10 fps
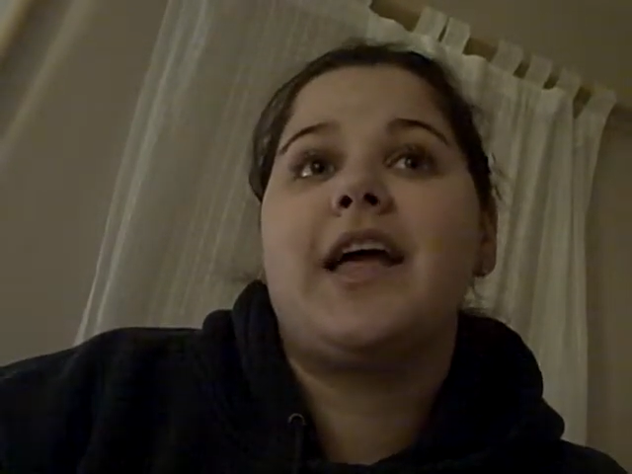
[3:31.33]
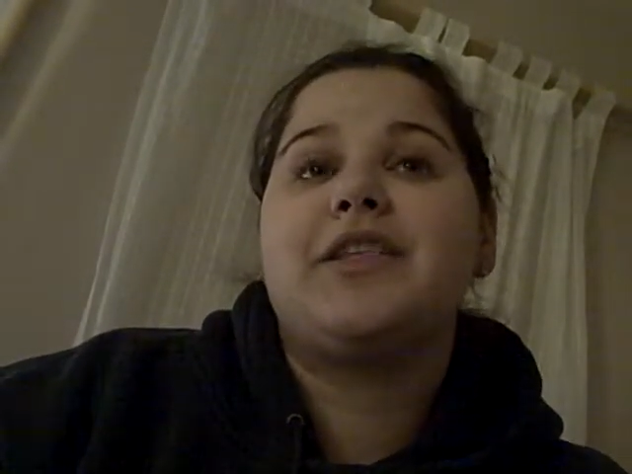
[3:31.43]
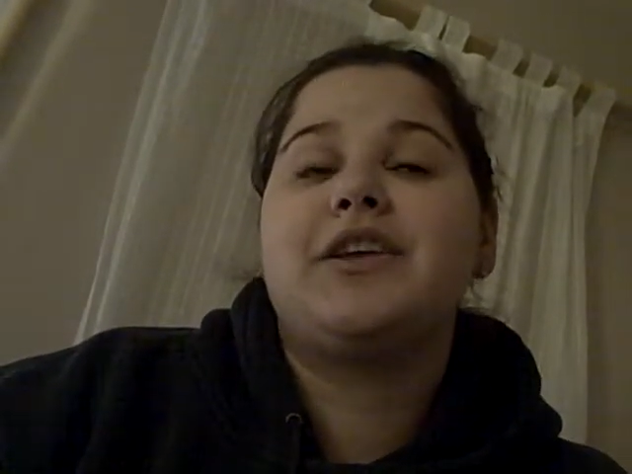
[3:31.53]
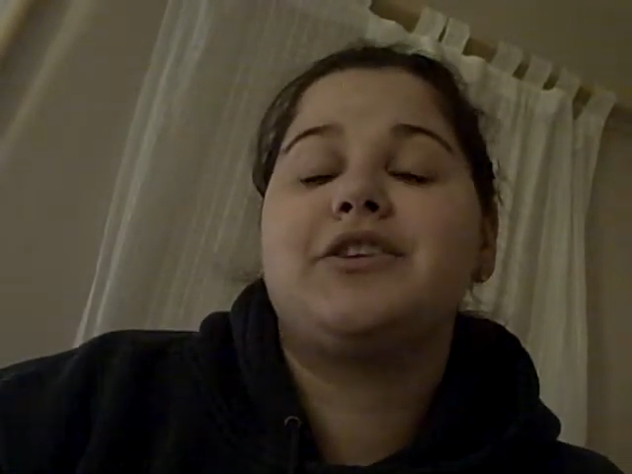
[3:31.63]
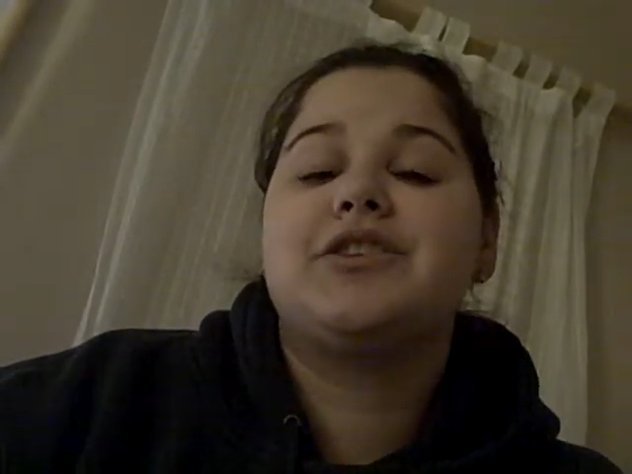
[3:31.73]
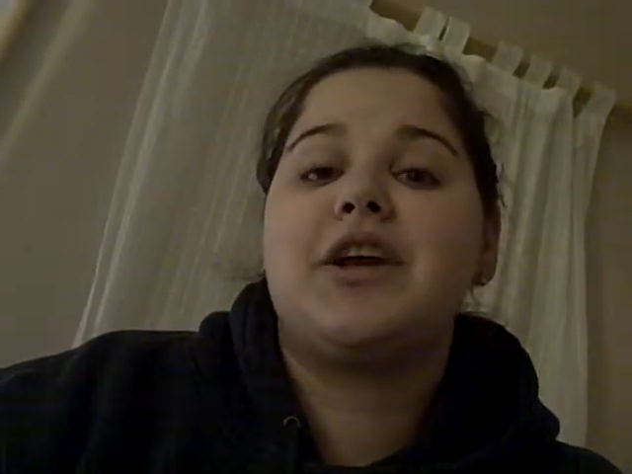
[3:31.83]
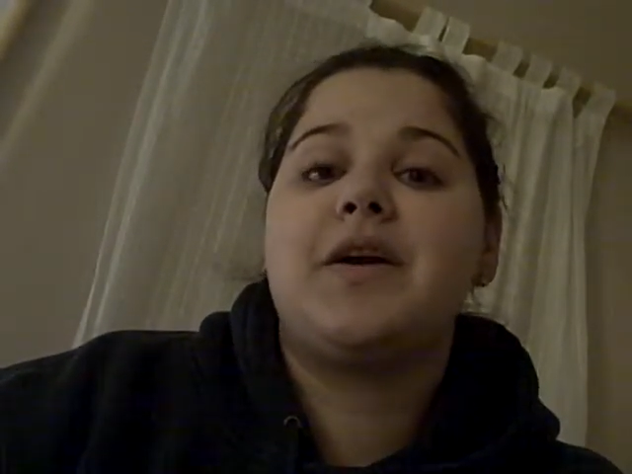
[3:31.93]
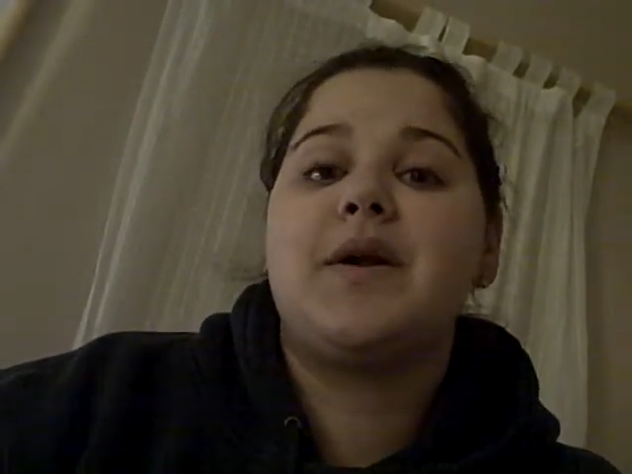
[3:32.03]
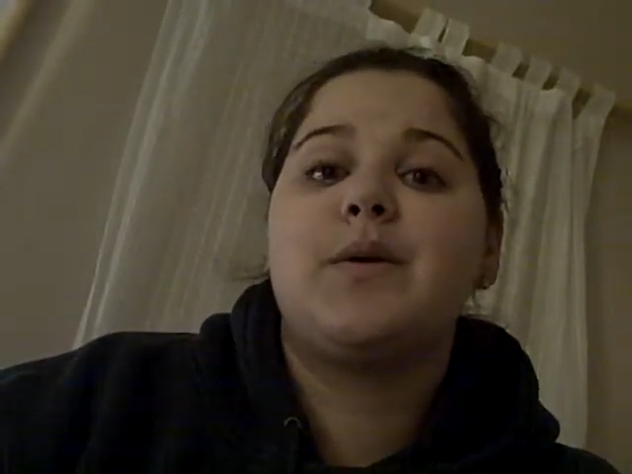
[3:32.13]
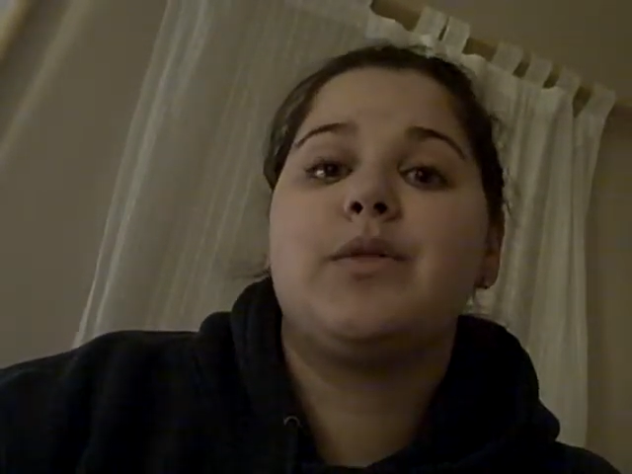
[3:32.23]
I think you're
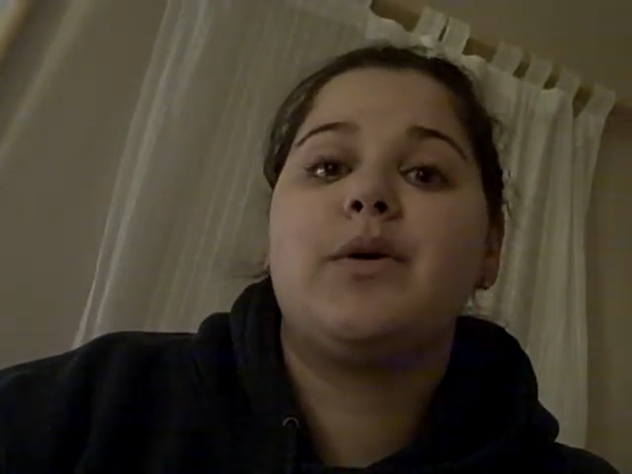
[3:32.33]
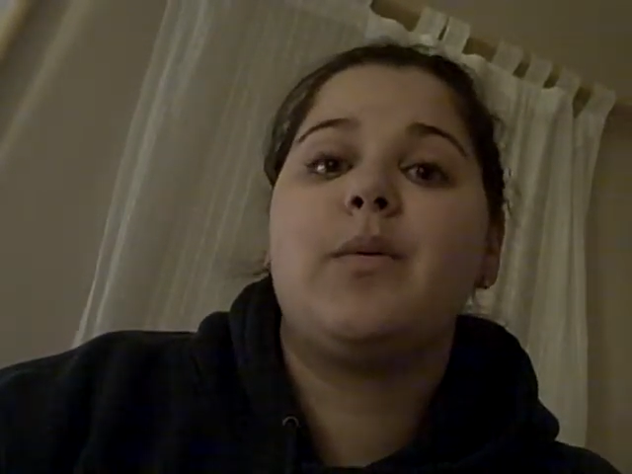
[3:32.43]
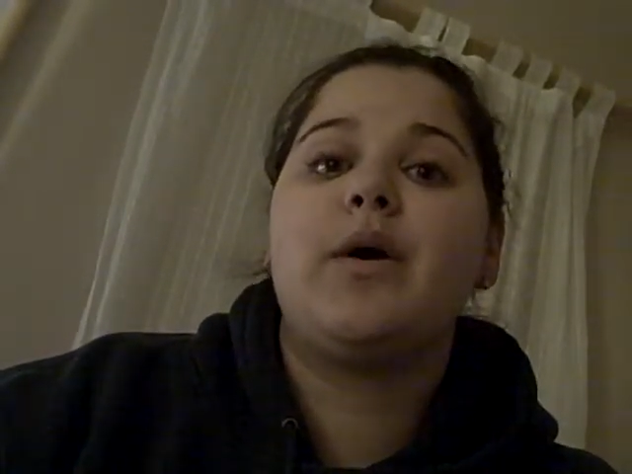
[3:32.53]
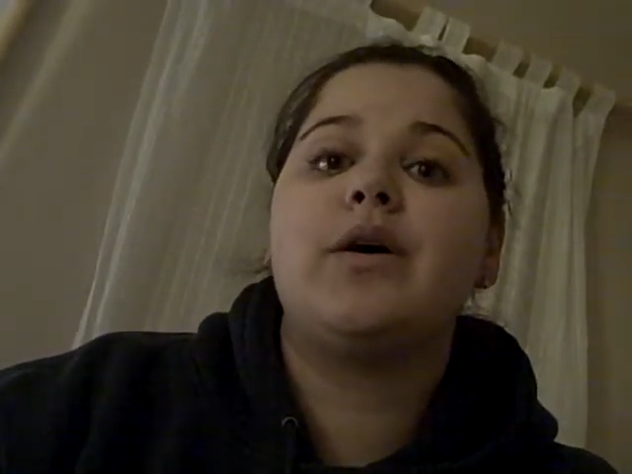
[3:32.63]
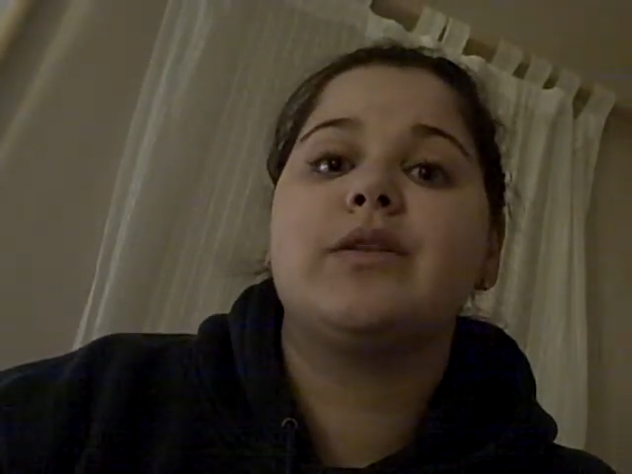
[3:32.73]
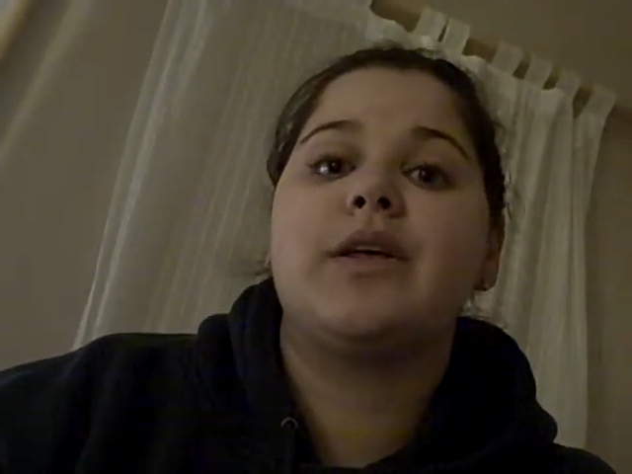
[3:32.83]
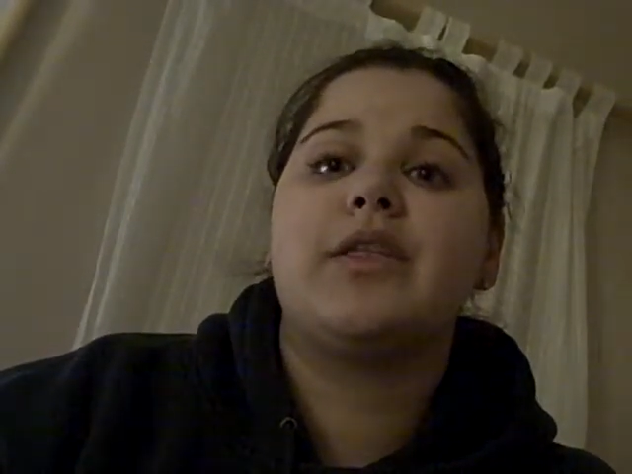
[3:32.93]
sharing with the world.